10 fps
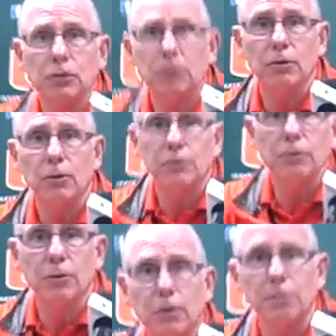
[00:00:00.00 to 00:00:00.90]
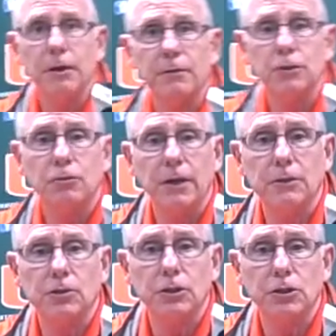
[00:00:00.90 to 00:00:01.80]
still going through a little bit of a
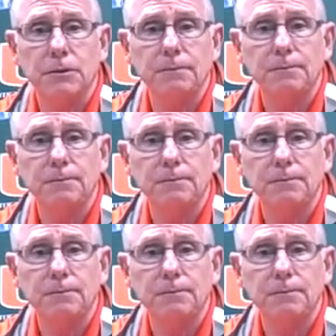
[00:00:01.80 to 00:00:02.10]
transition.